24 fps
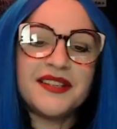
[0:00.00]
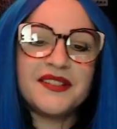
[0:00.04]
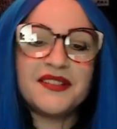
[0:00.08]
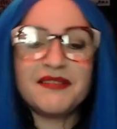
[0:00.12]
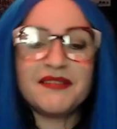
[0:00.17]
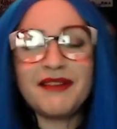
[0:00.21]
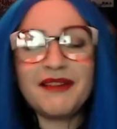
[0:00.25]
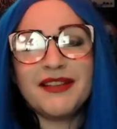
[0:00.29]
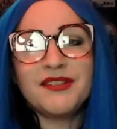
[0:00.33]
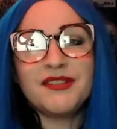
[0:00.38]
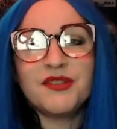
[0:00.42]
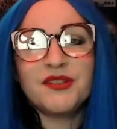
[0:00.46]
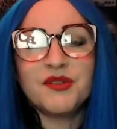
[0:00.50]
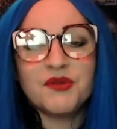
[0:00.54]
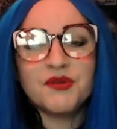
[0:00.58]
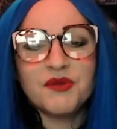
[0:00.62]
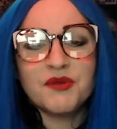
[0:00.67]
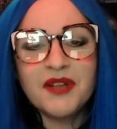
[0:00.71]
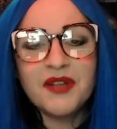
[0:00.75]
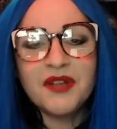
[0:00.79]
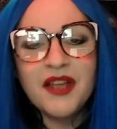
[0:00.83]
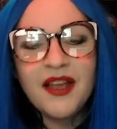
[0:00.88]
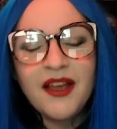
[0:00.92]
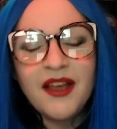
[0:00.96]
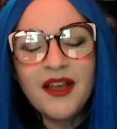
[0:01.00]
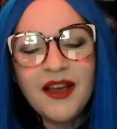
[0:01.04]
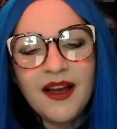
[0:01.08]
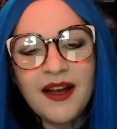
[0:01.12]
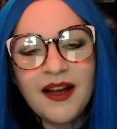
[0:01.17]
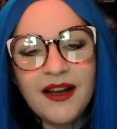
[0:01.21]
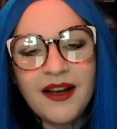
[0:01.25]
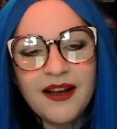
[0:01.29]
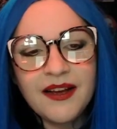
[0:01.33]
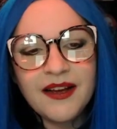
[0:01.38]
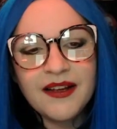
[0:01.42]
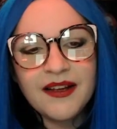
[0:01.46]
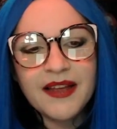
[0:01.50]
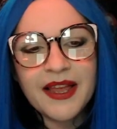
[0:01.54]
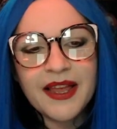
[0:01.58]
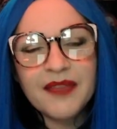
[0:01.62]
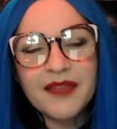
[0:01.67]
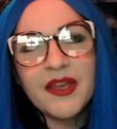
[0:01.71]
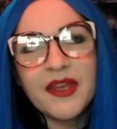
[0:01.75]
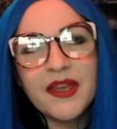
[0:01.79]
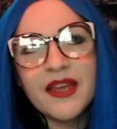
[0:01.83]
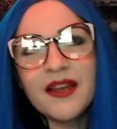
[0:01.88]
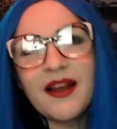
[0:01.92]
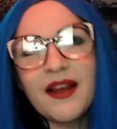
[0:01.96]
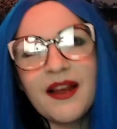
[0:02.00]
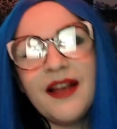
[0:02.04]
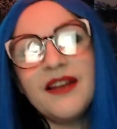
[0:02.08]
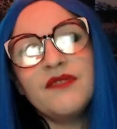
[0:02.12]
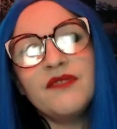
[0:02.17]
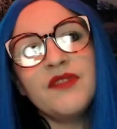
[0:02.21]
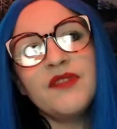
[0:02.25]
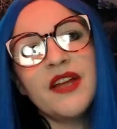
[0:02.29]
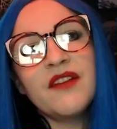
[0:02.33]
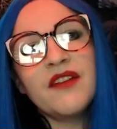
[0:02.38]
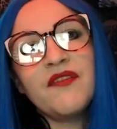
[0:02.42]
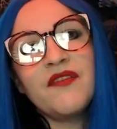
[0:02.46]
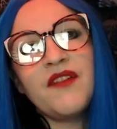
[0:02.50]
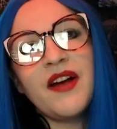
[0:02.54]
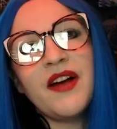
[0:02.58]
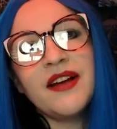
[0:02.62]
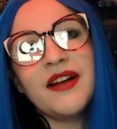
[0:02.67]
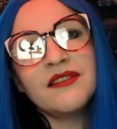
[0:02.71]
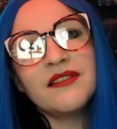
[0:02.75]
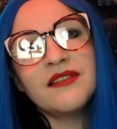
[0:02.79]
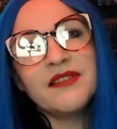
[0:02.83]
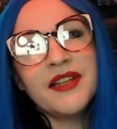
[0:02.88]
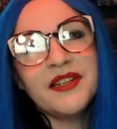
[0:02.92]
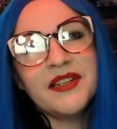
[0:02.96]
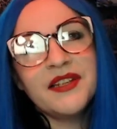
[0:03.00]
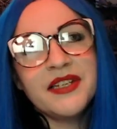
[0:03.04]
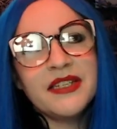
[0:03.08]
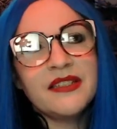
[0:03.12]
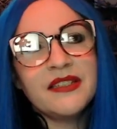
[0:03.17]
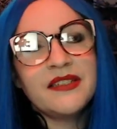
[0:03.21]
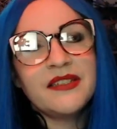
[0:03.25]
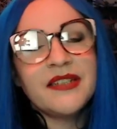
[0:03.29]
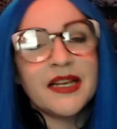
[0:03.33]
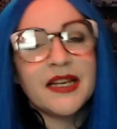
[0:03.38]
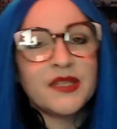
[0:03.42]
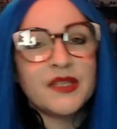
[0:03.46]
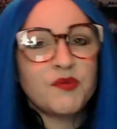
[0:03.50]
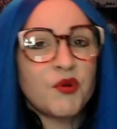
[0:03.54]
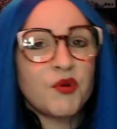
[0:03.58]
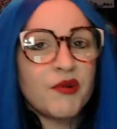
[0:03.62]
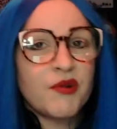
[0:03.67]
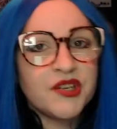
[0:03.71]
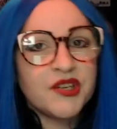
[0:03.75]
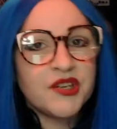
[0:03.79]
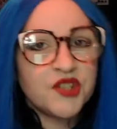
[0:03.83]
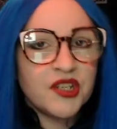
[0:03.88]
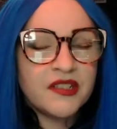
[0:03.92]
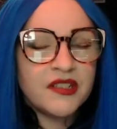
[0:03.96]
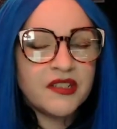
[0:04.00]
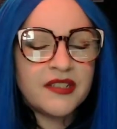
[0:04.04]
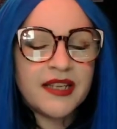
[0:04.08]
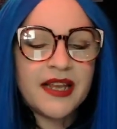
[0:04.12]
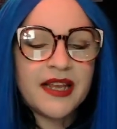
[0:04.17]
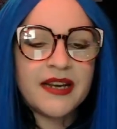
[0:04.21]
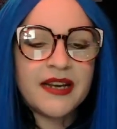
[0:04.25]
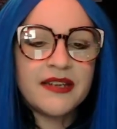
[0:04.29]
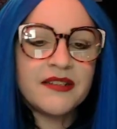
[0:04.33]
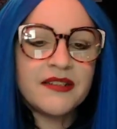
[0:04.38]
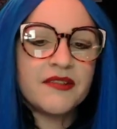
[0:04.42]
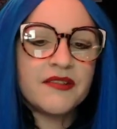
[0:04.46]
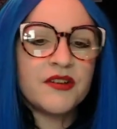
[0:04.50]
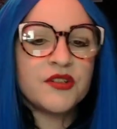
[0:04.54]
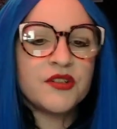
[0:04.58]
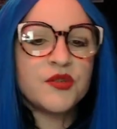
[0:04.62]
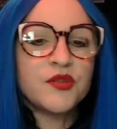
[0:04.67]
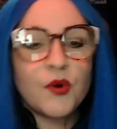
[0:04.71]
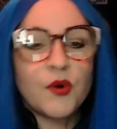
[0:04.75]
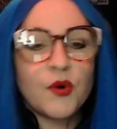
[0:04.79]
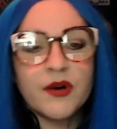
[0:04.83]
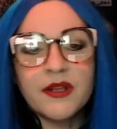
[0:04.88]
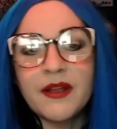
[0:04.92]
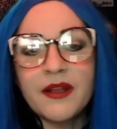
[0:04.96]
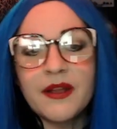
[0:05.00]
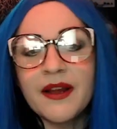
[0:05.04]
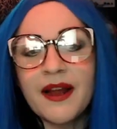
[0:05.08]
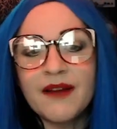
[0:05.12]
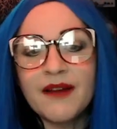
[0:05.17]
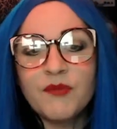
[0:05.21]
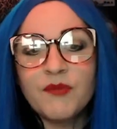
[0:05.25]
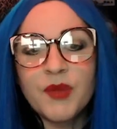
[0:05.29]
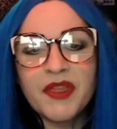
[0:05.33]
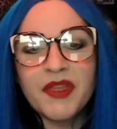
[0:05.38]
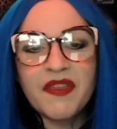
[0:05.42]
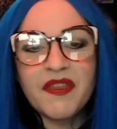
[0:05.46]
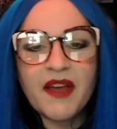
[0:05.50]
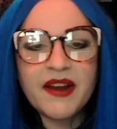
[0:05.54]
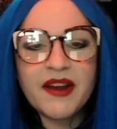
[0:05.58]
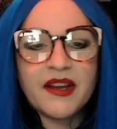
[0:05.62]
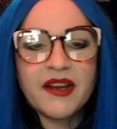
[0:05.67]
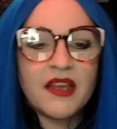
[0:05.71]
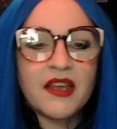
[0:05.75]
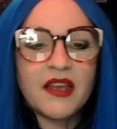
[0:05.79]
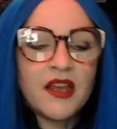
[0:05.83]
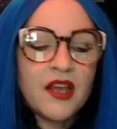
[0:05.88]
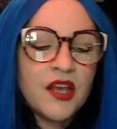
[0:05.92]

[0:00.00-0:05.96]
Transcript: as usual, and they kind of, like, find Lily's desperation to get into their sorority, like, kind of pathetic,